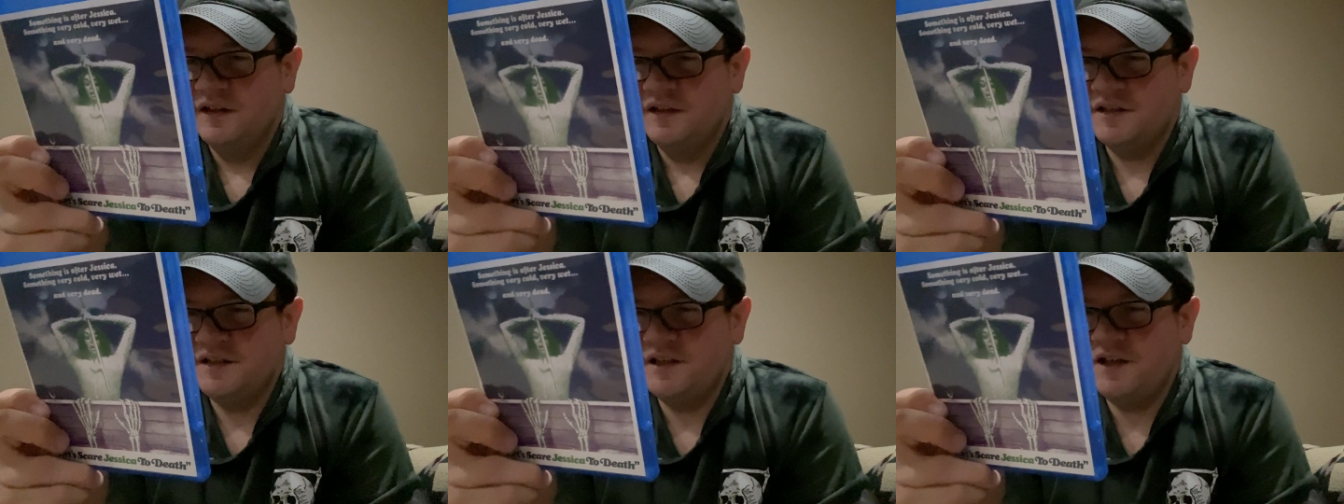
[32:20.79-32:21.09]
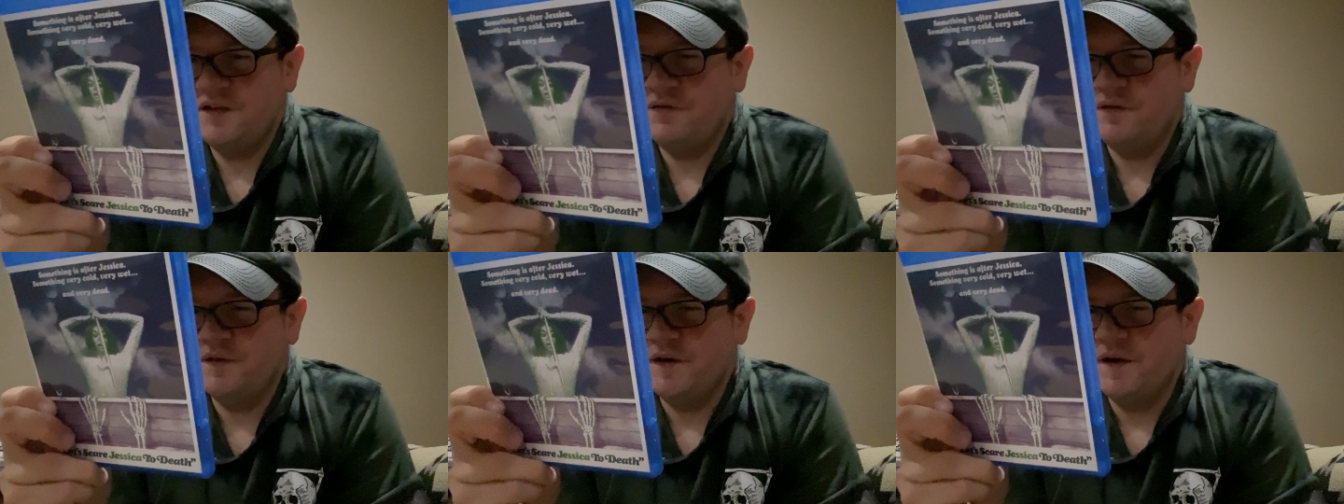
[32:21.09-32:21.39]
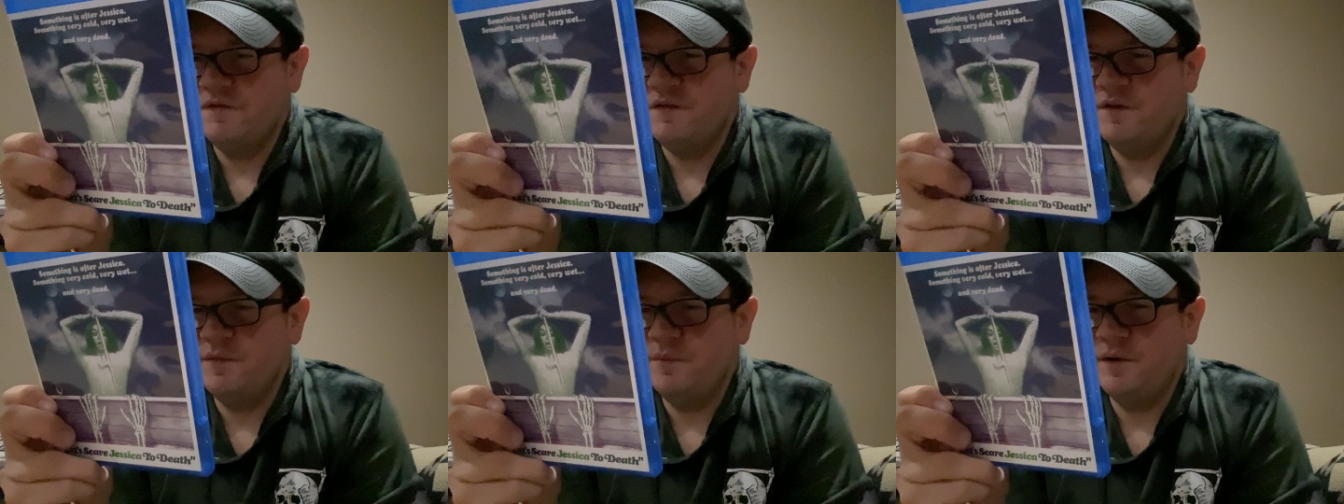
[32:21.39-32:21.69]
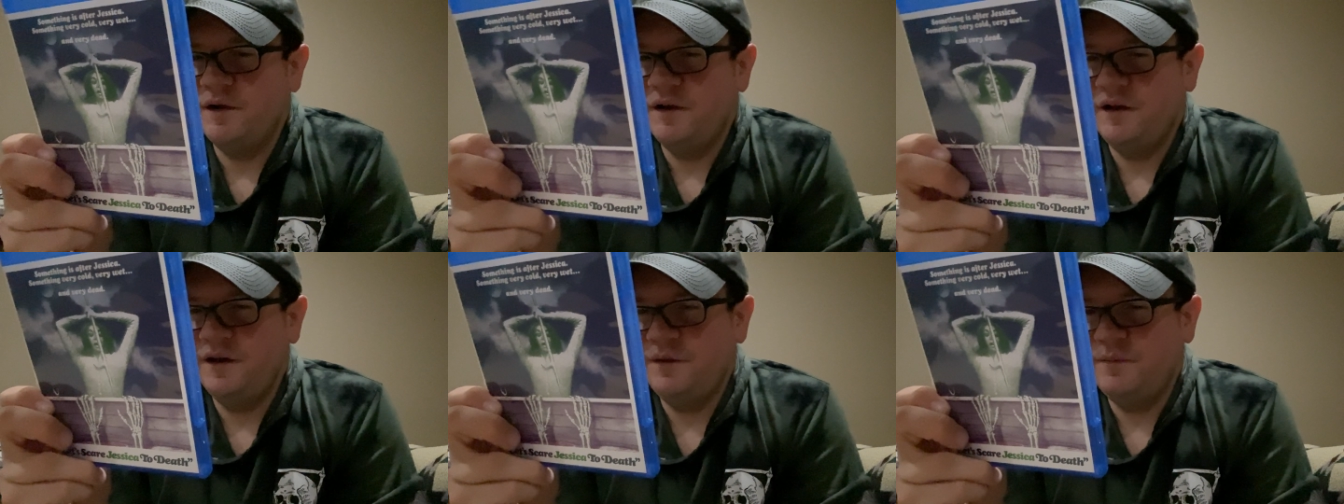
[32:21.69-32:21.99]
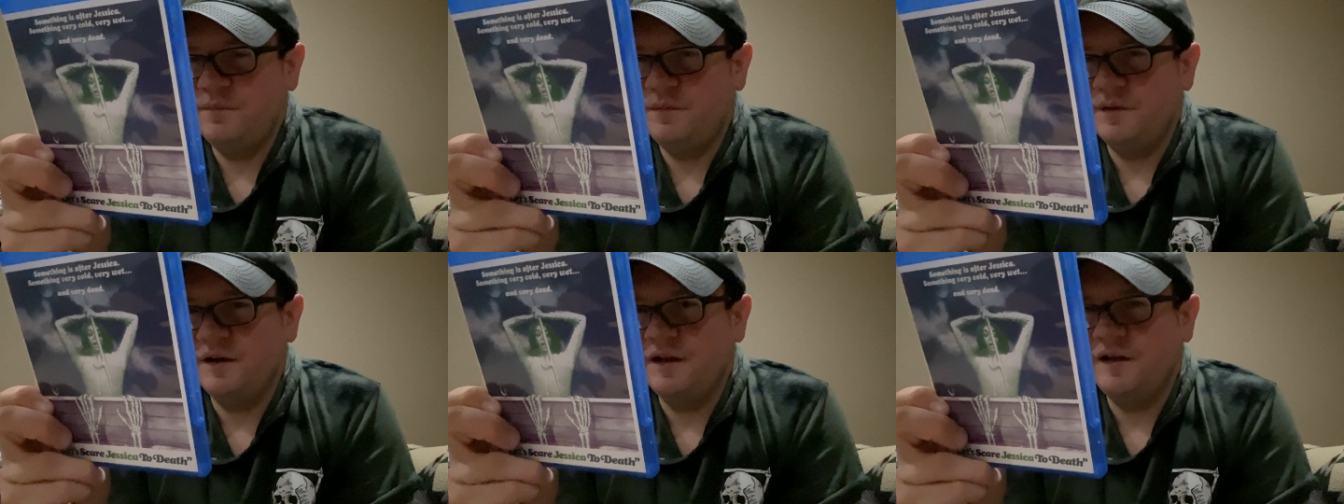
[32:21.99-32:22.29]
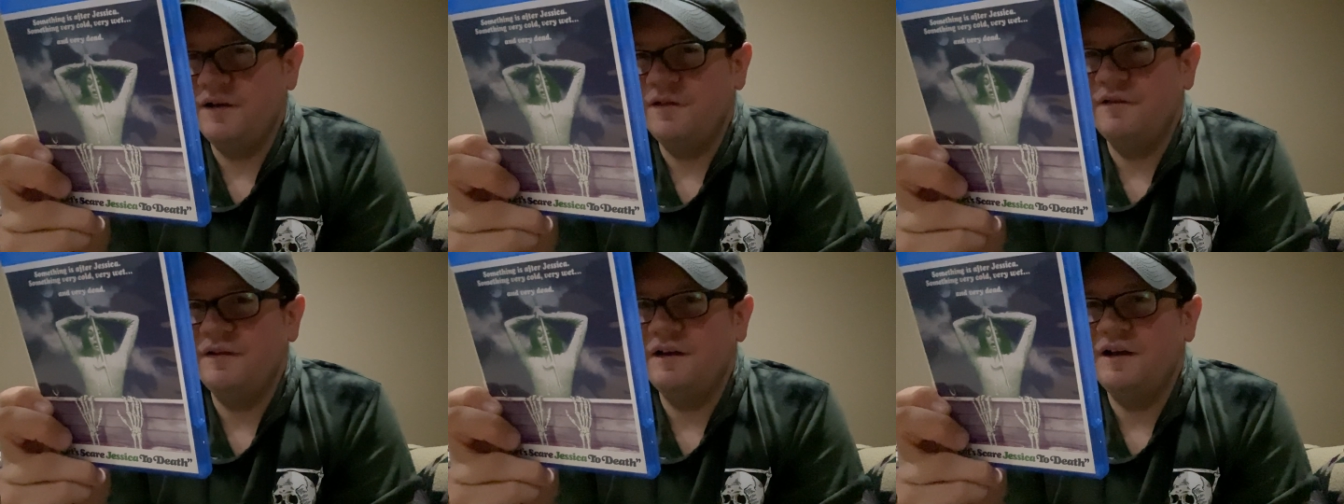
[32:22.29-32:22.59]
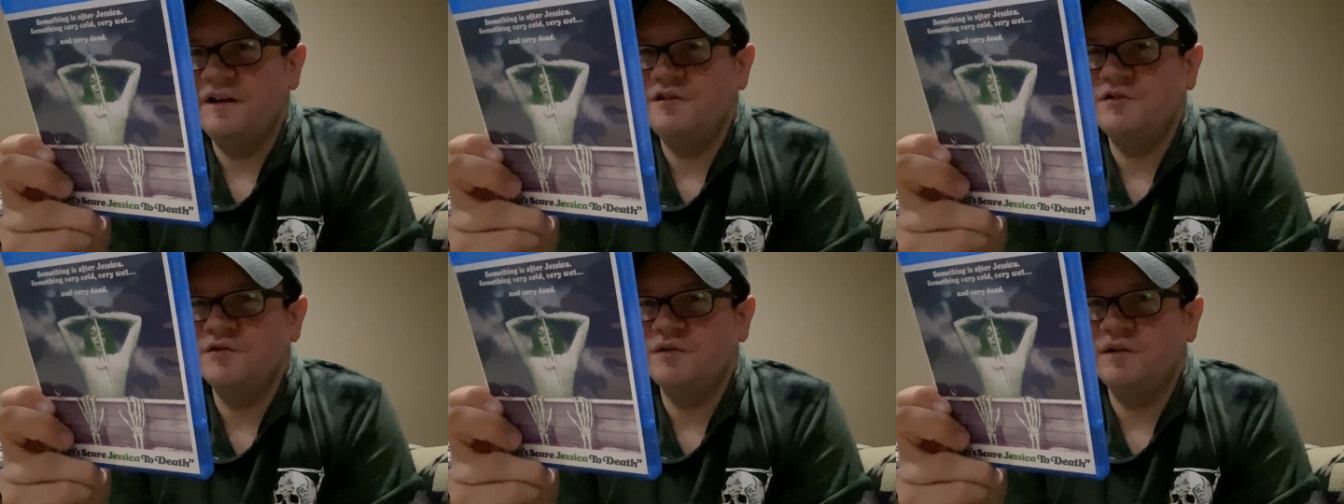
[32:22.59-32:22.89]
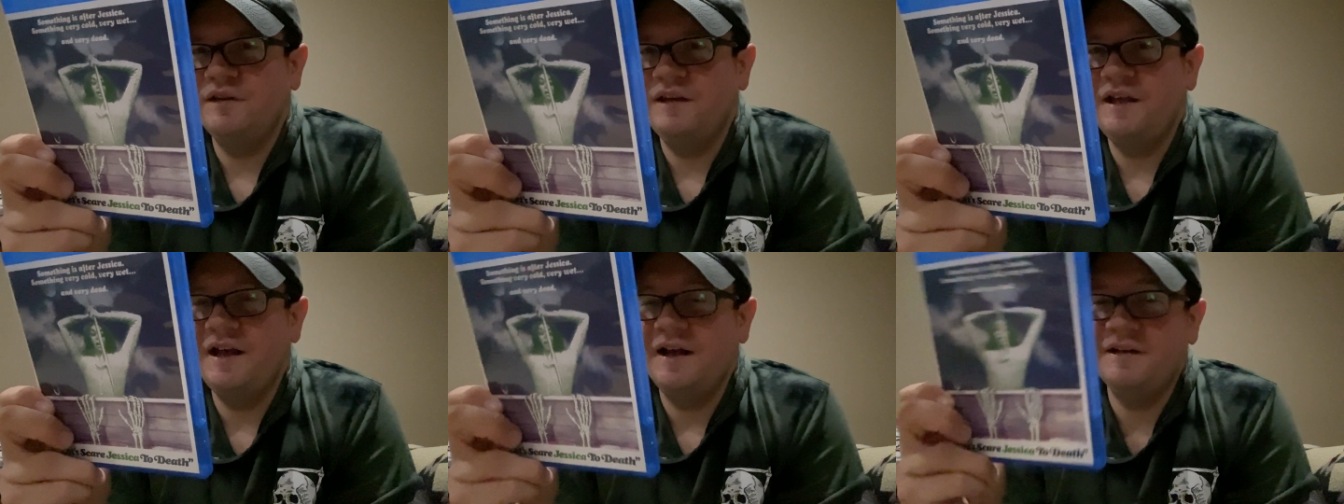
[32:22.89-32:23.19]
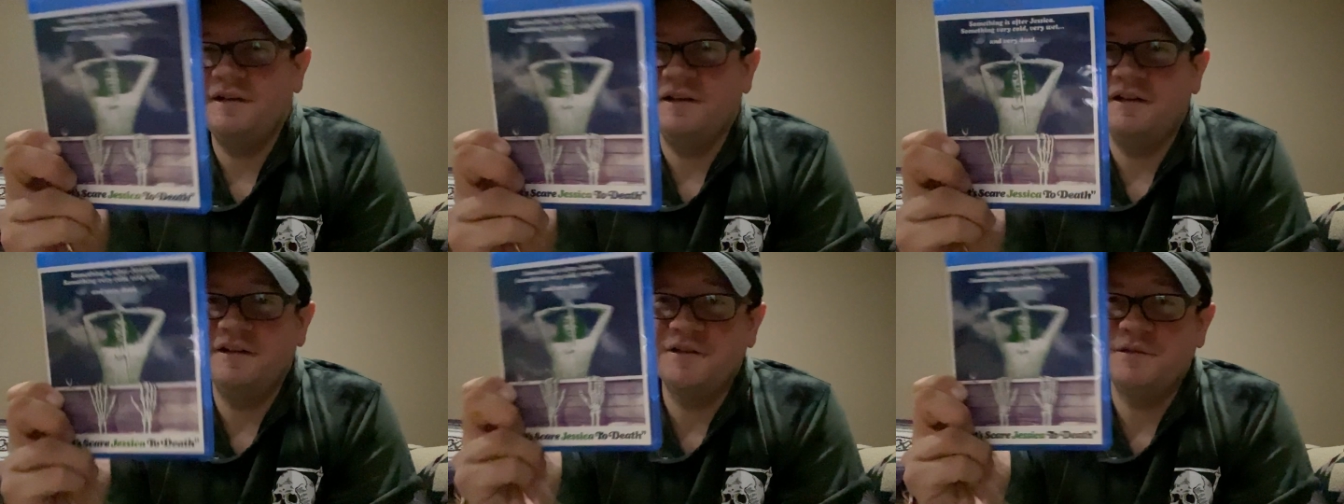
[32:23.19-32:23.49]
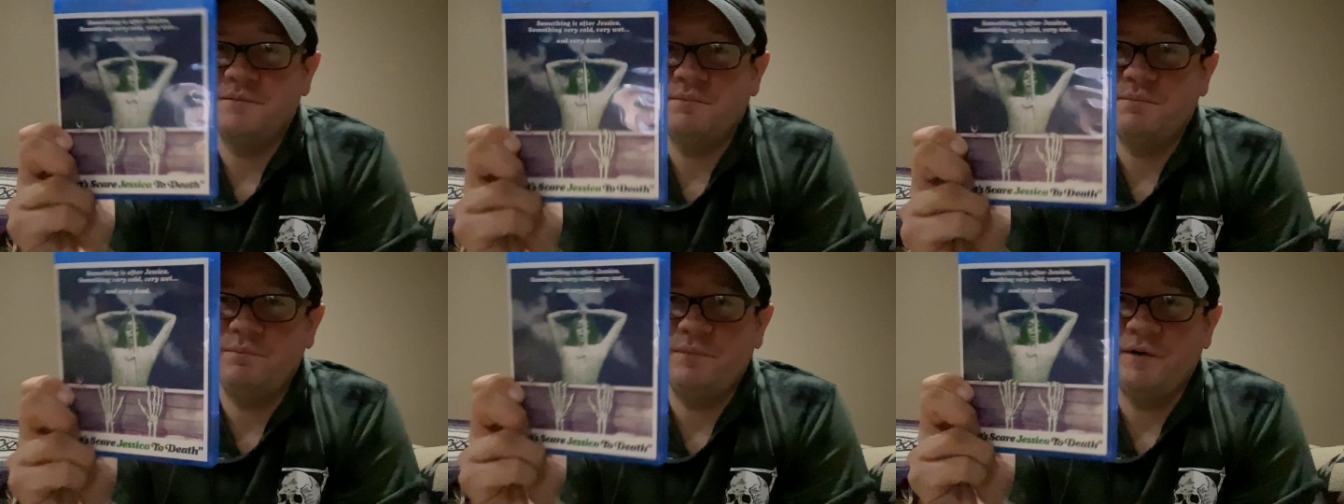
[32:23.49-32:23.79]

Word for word: It's not for everybody, but I, I enjoyed The acting is